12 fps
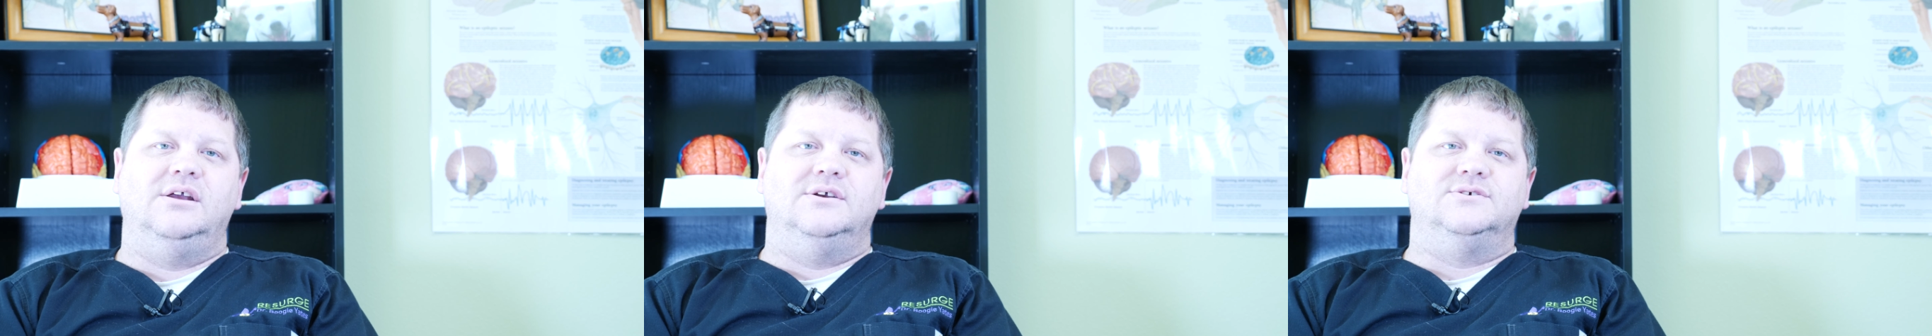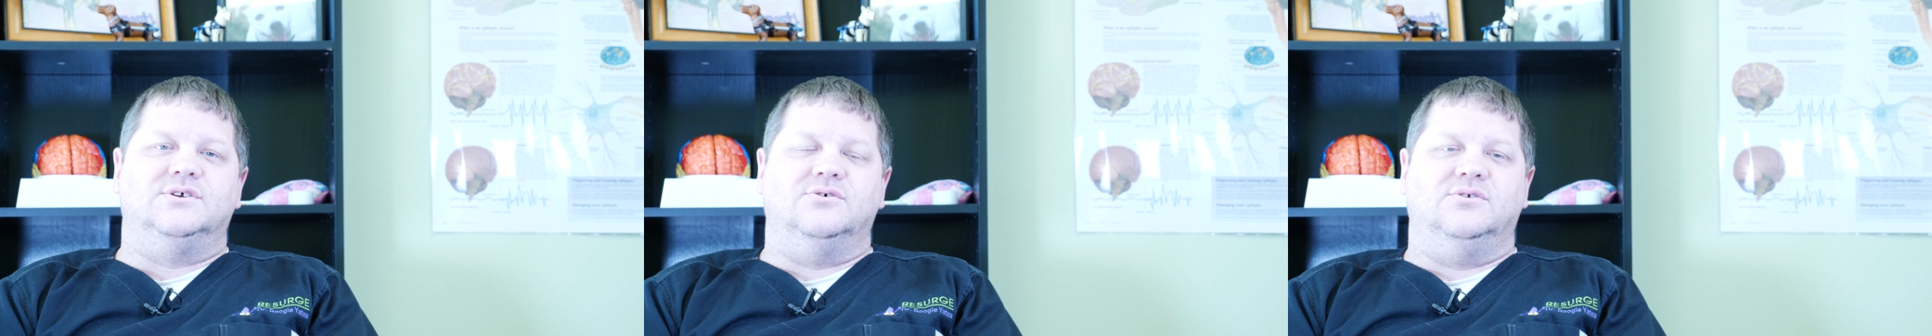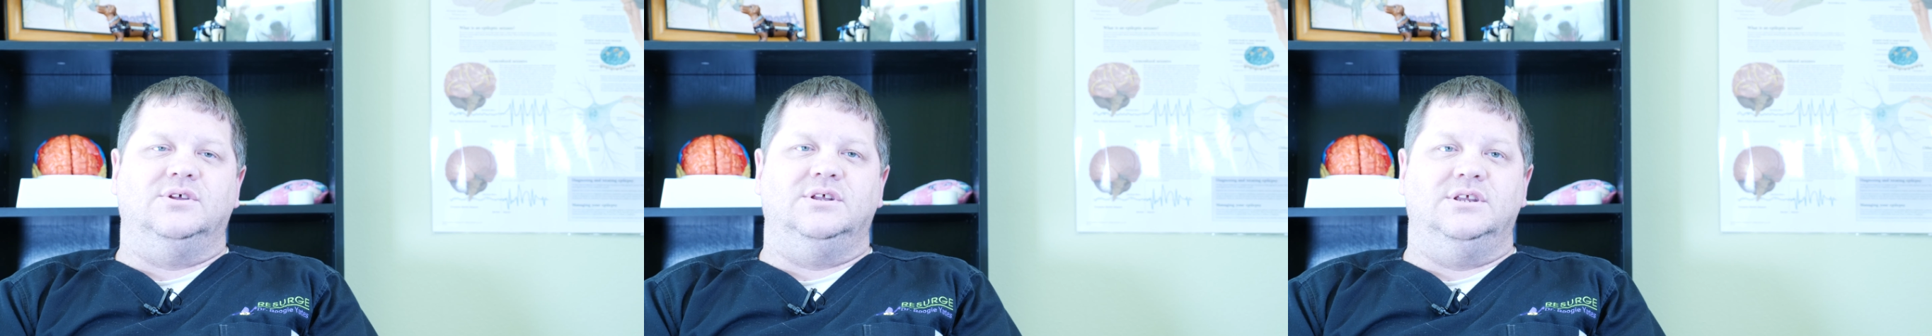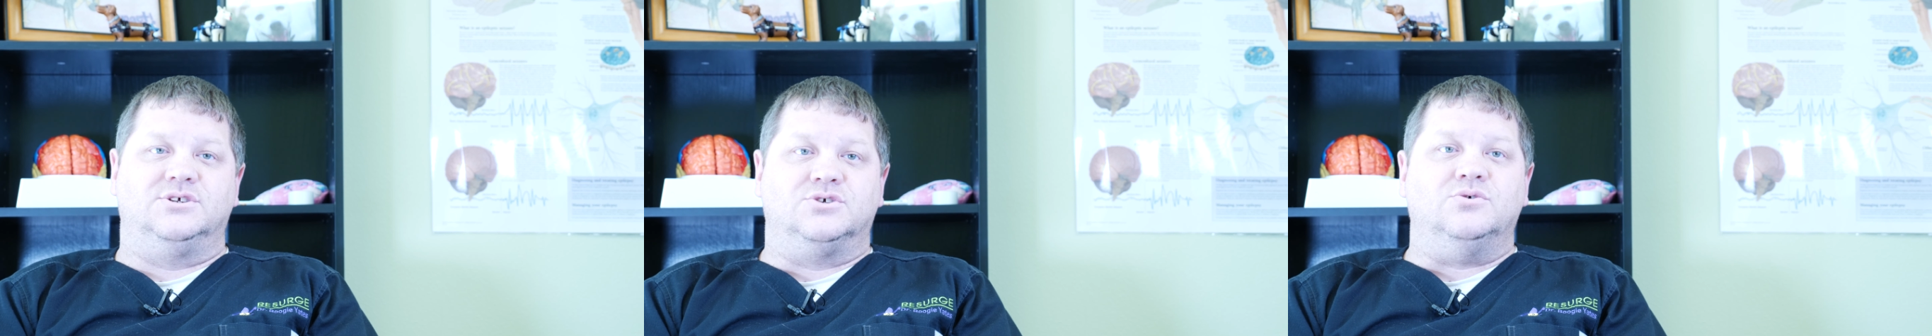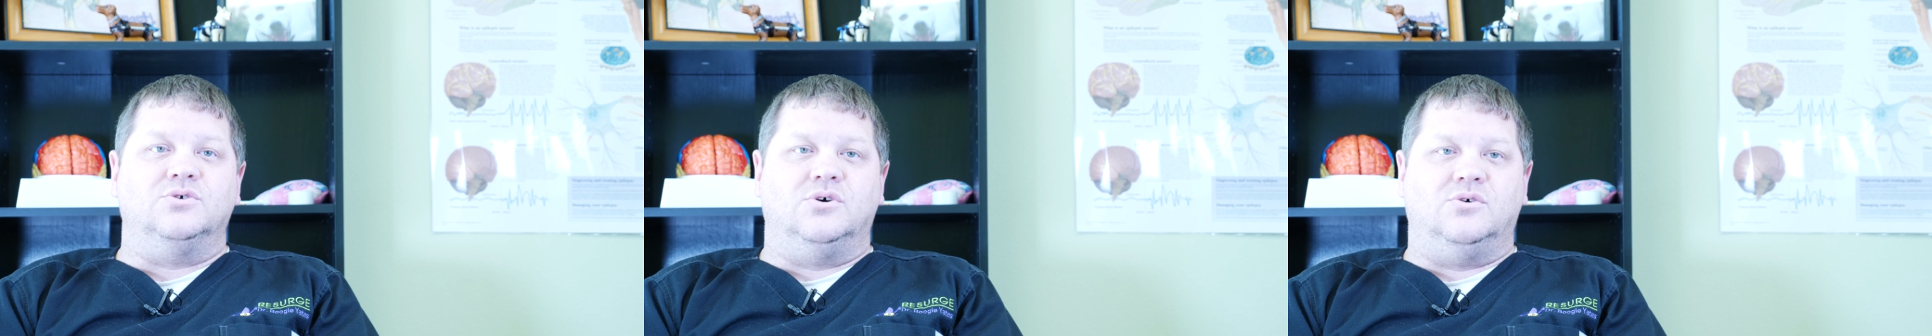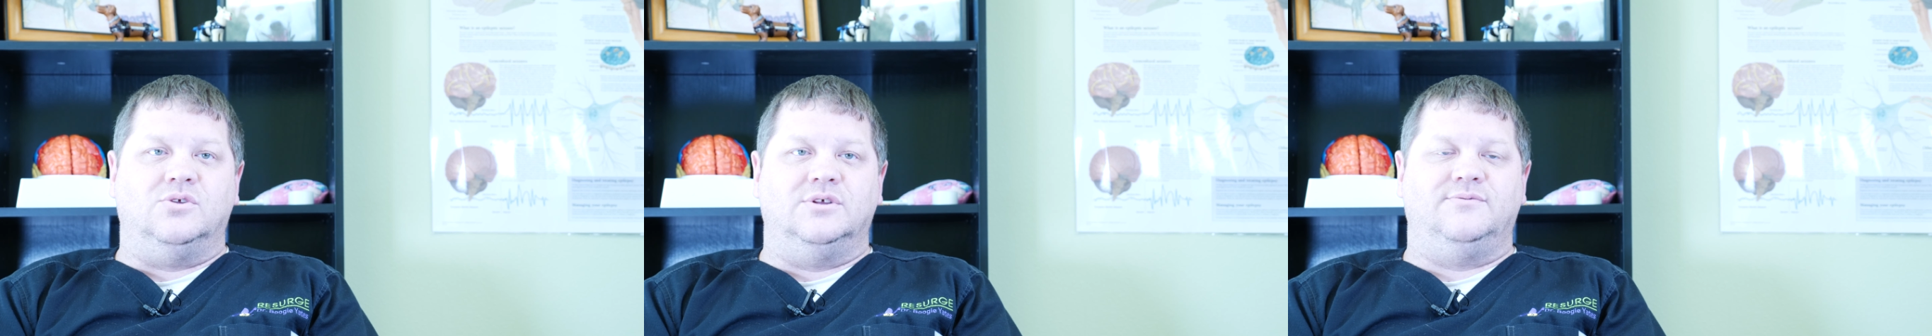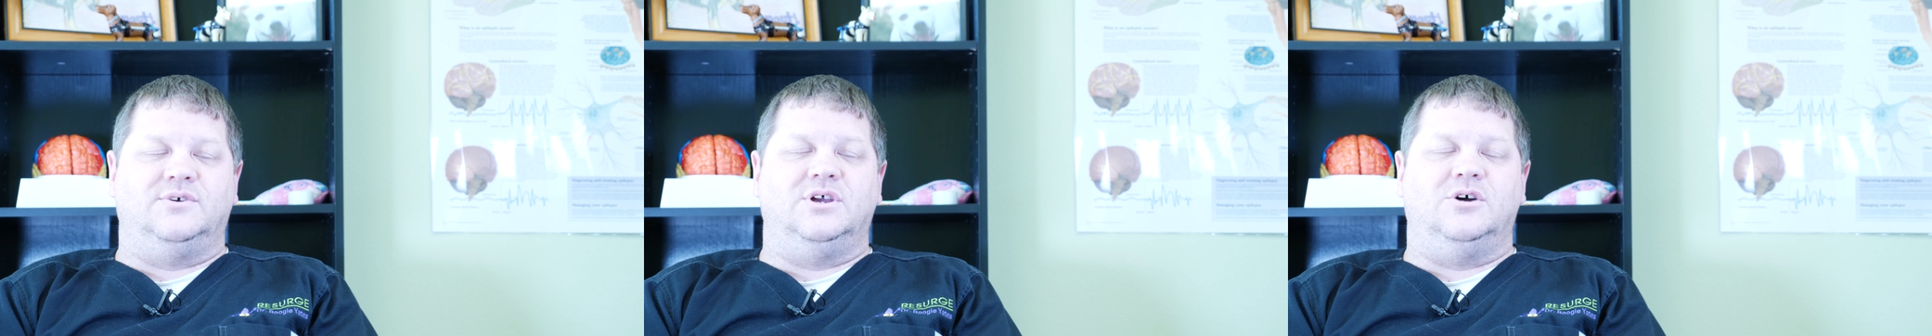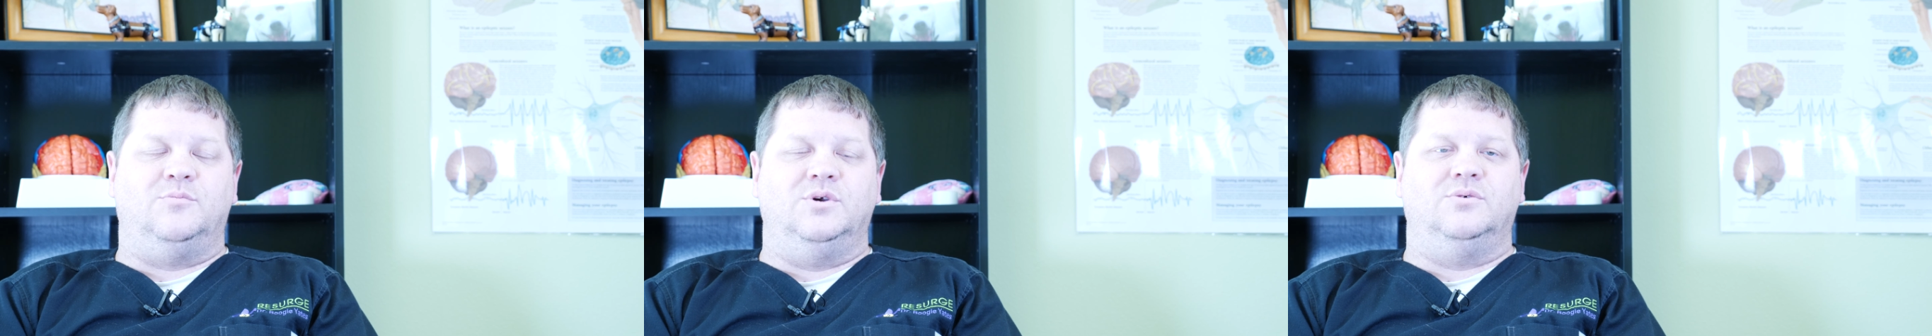So the initial goal of a
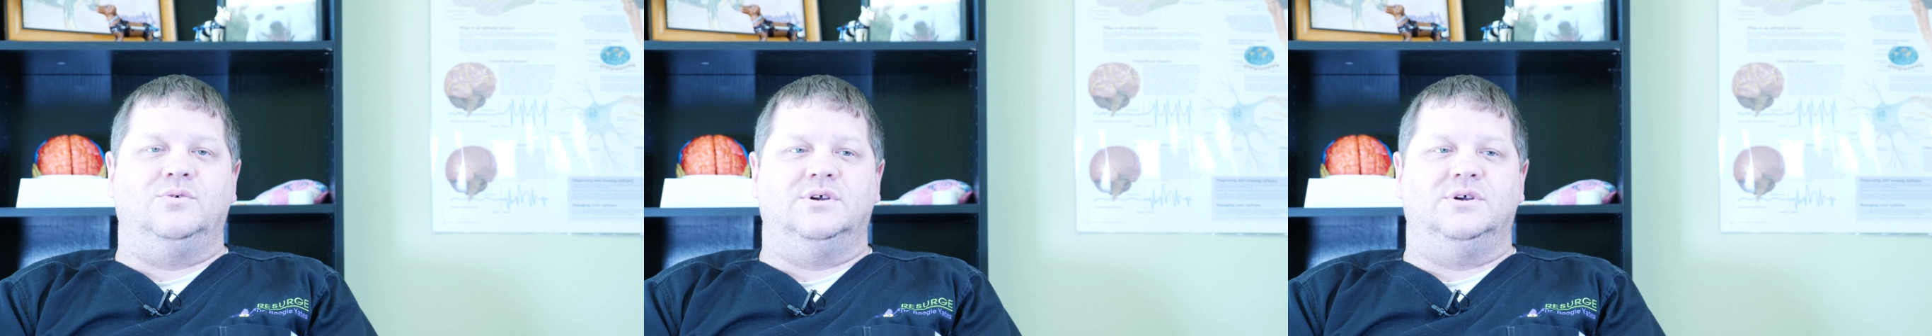helmet